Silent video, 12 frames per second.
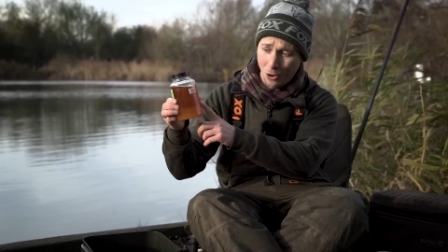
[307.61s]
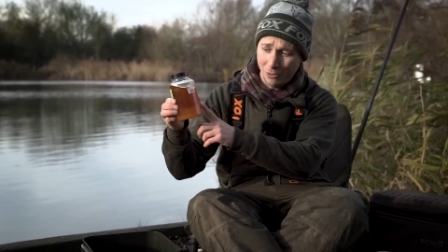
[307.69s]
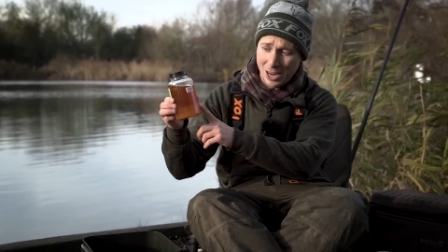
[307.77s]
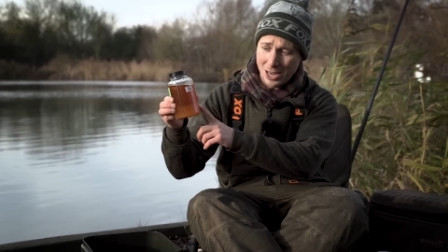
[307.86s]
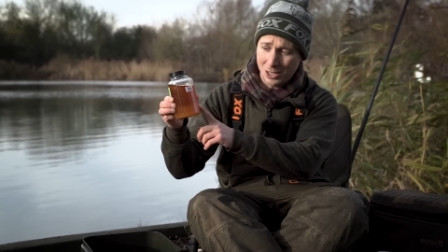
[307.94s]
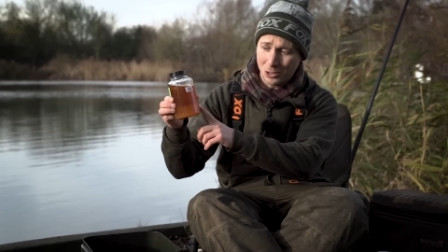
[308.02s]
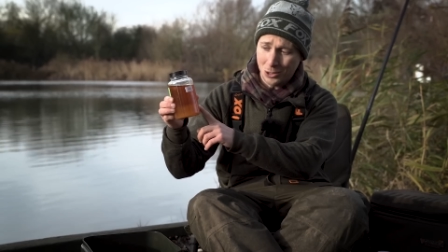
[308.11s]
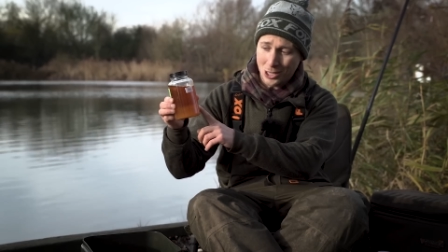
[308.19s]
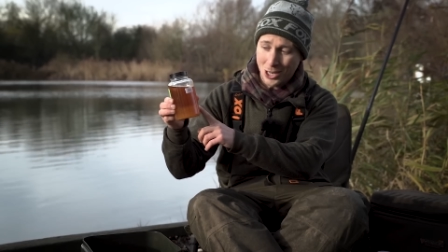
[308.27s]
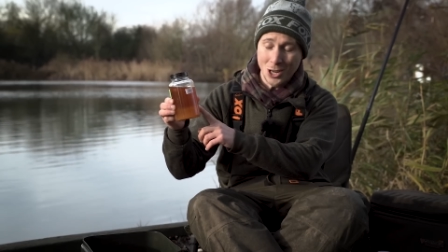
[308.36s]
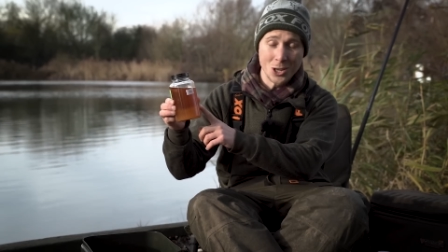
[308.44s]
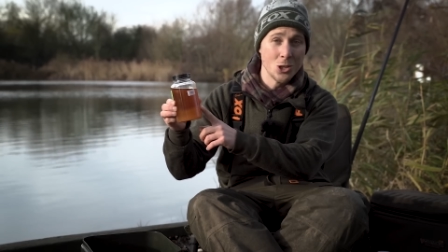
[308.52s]
of it has sort of
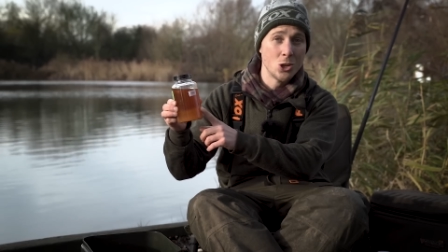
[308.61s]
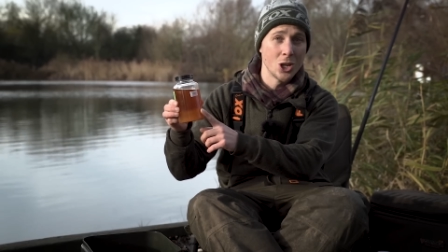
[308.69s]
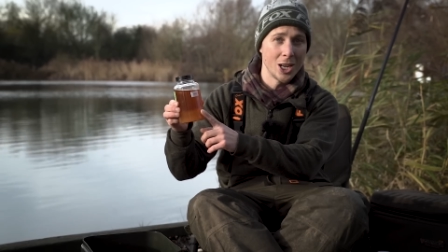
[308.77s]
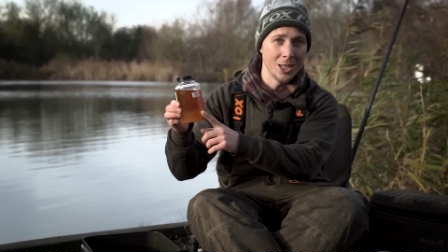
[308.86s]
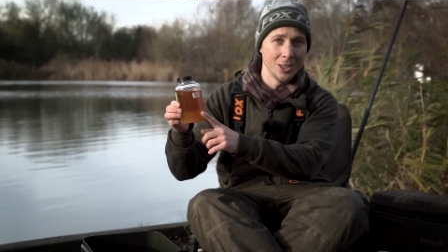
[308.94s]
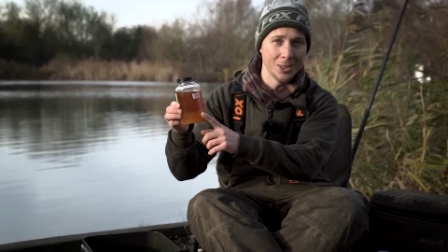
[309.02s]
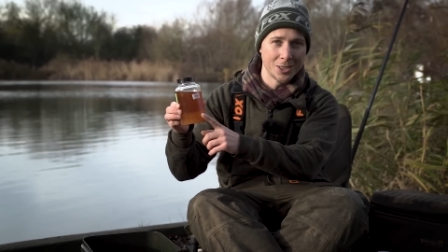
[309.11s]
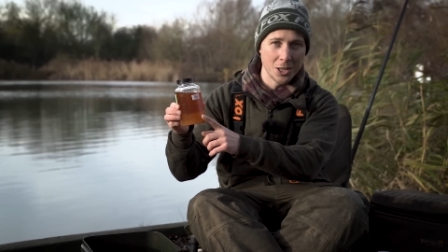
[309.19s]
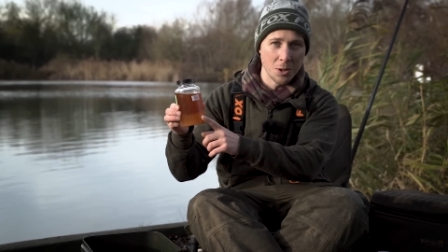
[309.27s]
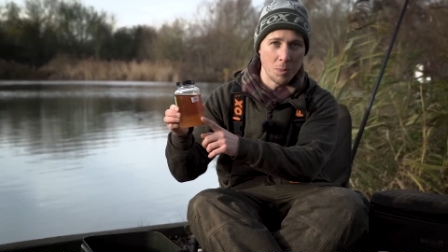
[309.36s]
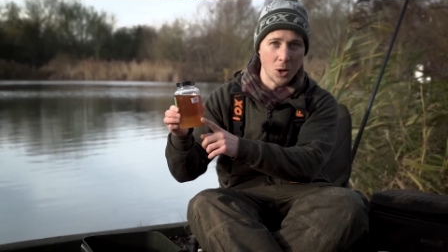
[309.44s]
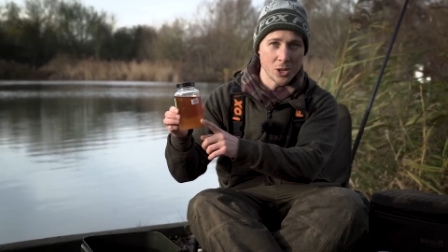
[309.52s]
congealed at
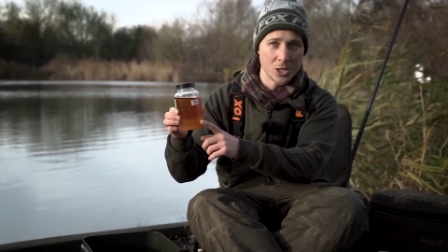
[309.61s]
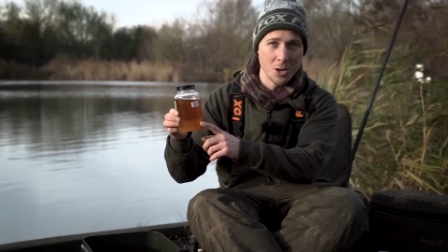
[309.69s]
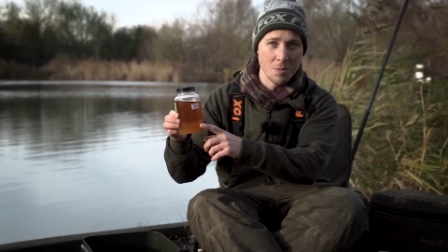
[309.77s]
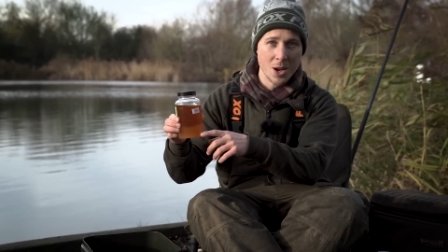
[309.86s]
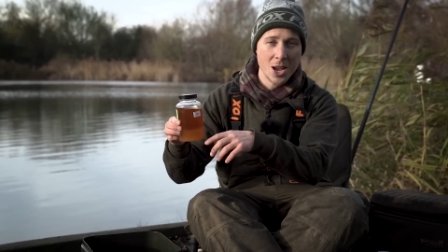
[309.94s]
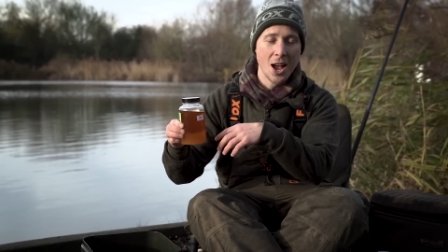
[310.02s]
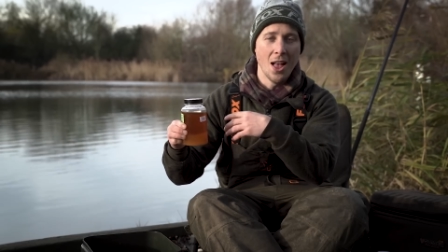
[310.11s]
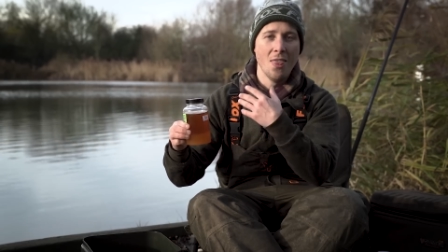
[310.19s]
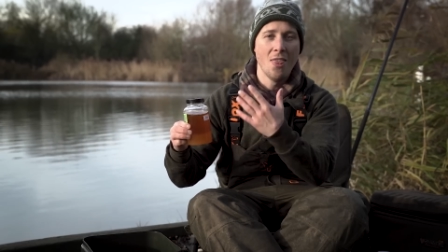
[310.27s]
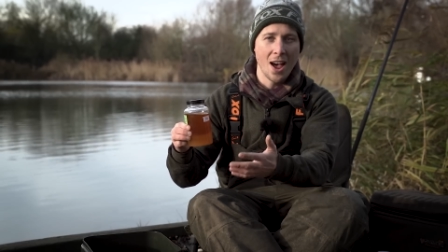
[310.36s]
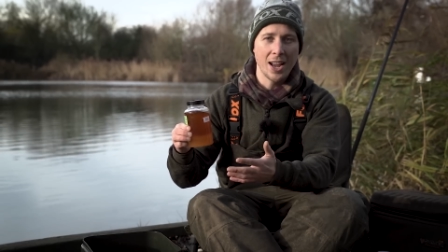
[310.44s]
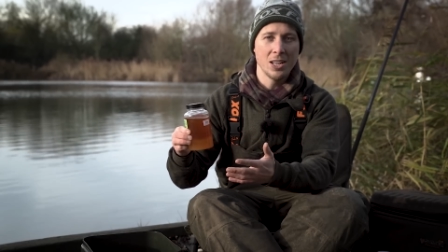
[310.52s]
the bottom,
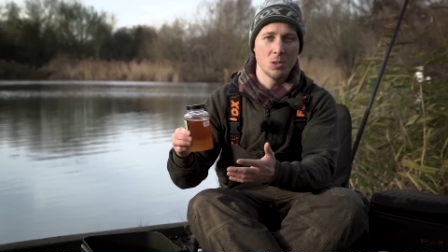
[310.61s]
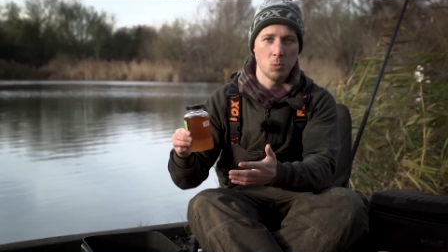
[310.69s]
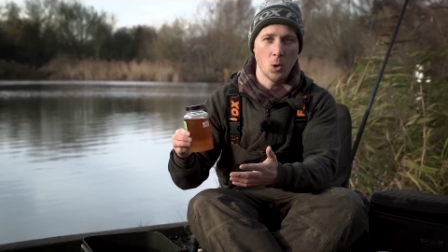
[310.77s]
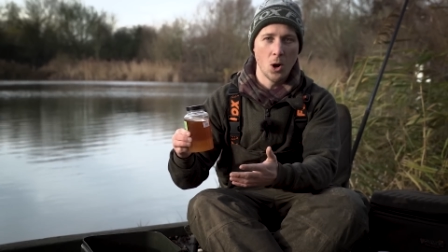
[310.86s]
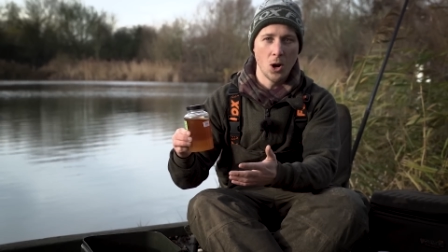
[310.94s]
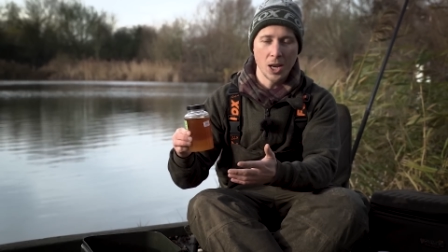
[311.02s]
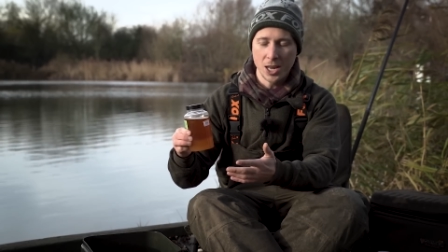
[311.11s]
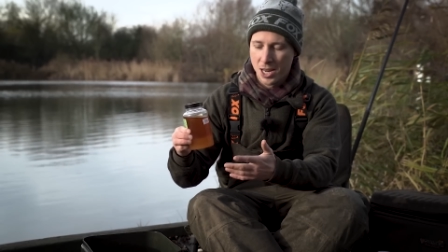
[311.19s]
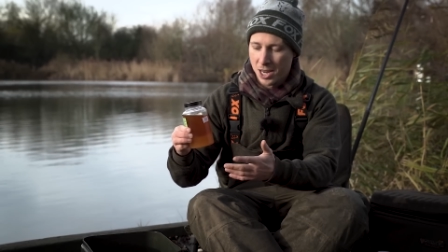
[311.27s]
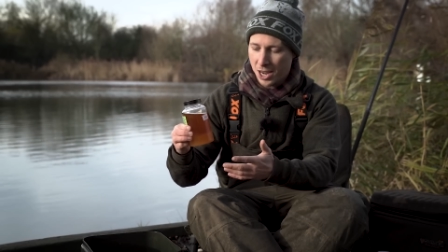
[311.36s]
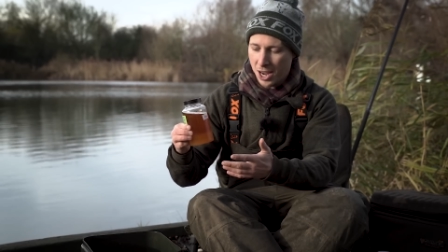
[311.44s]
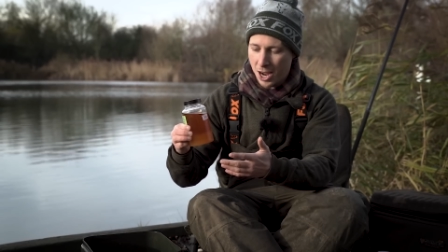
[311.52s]
and that is why
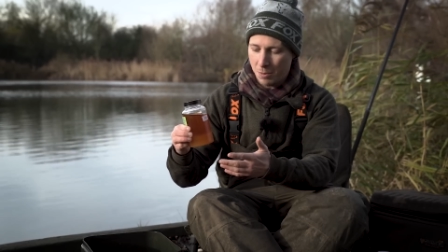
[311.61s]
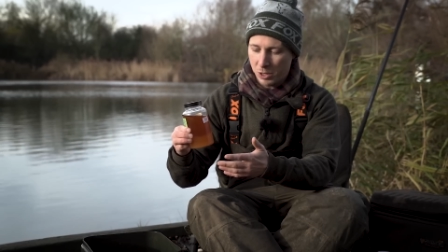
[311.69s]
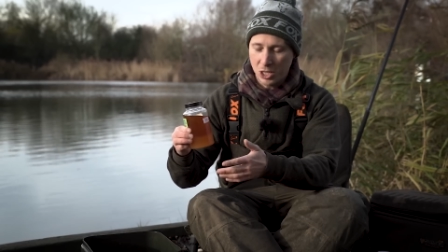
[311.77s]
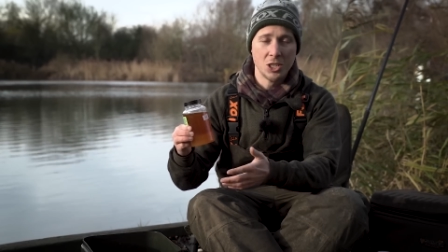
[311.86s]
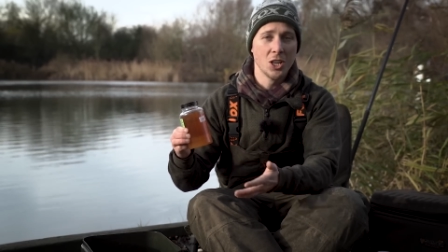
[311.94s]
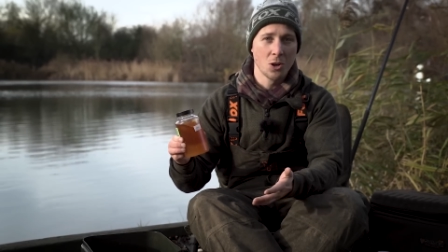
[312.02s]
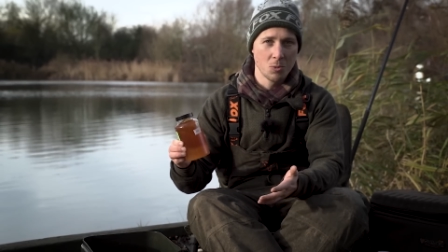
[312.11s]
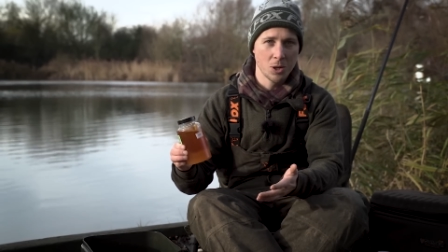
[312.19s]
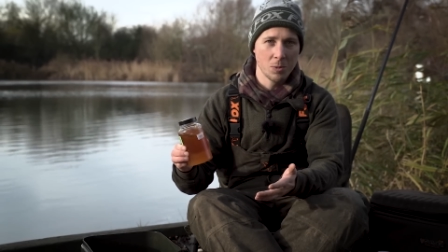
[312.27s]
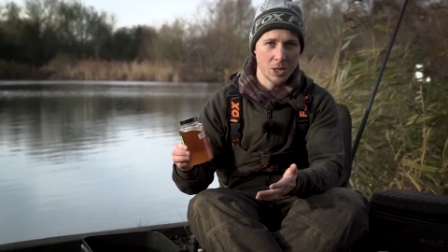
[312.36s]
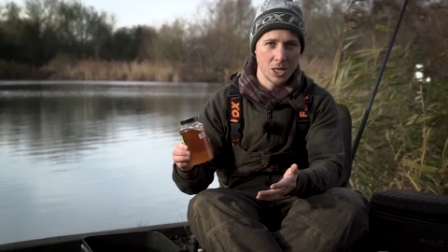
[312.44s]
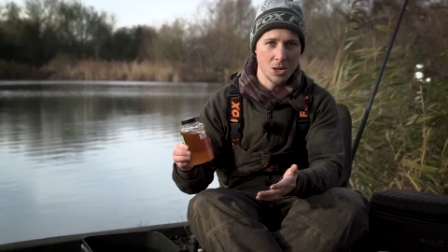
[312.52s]
you don't want
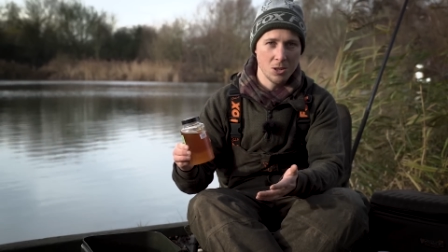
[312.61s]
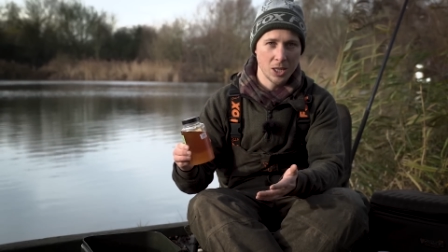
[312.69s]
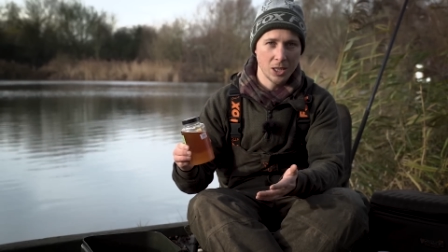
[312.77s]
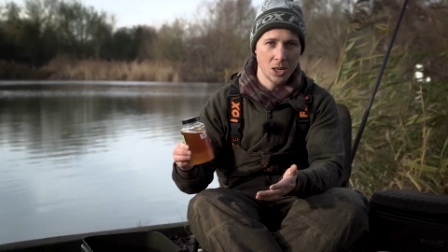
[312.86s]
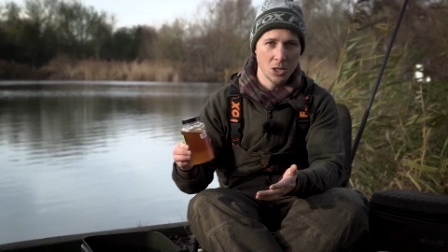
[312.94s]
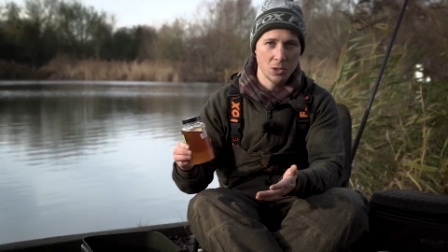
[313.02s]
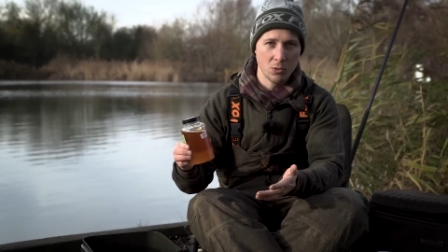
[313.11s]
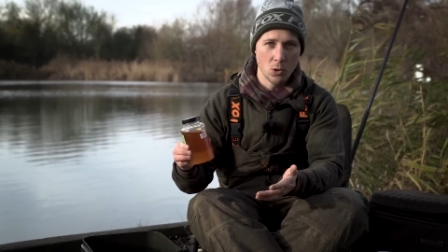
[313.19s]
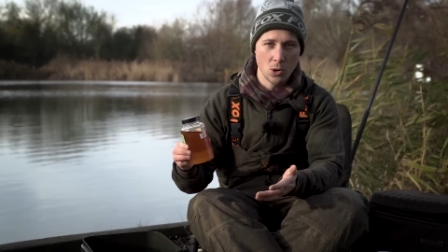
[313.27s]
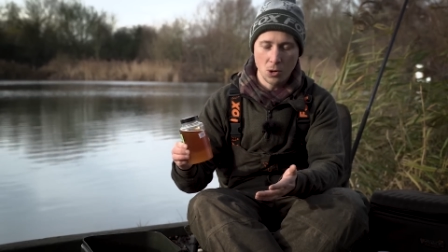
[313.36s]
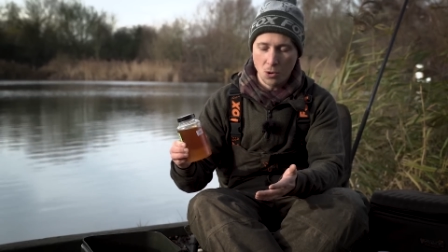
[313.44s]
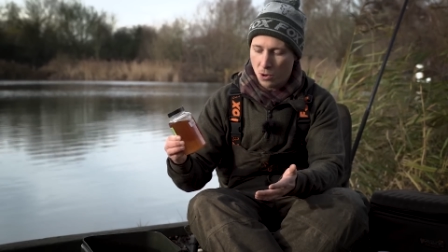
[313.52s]
to be using loads of
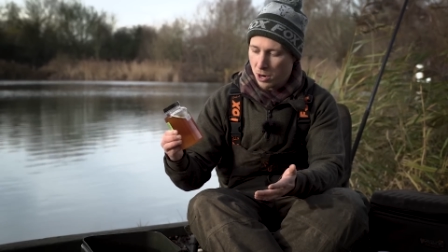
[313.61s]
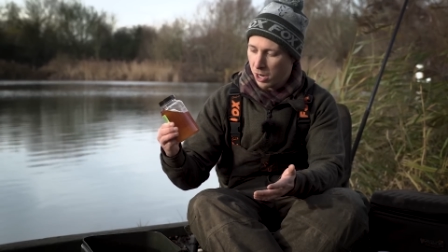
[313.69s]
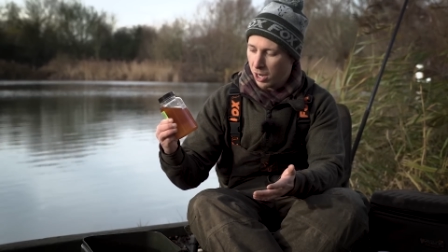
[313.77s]
oil